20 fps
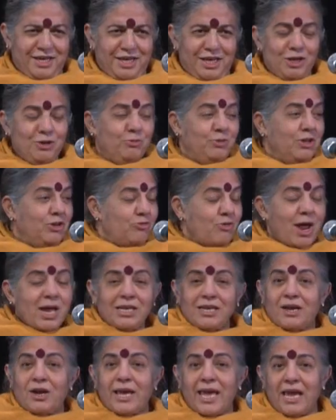You know, they
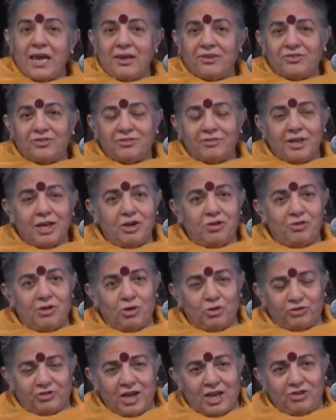tried a case in
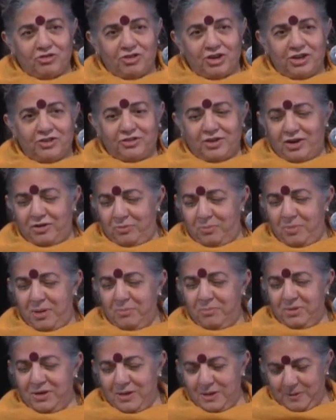Los Angeles, I
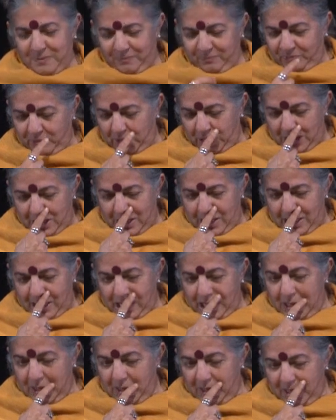remember.
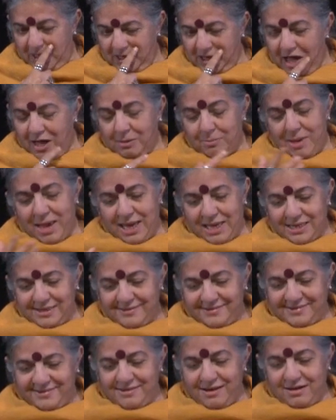A young man
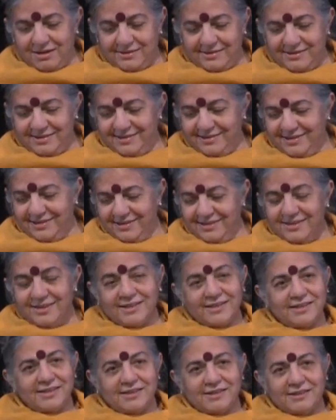started
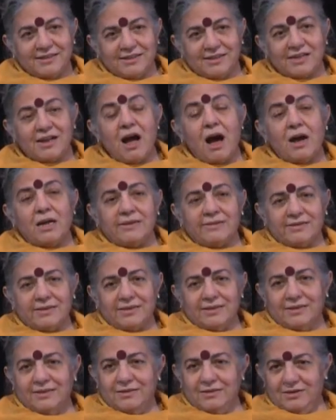a
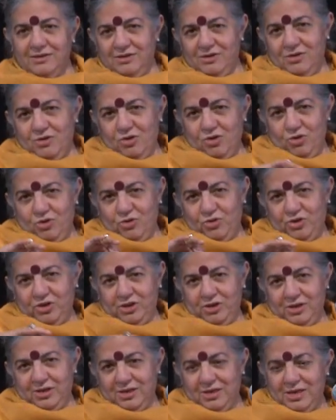garden
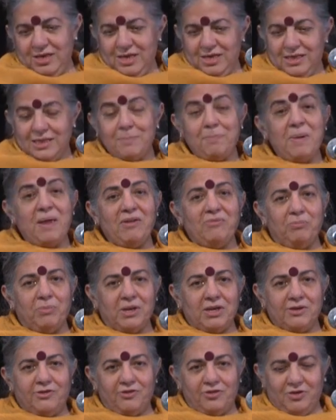on the
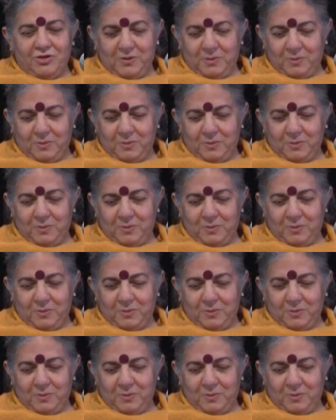pavement,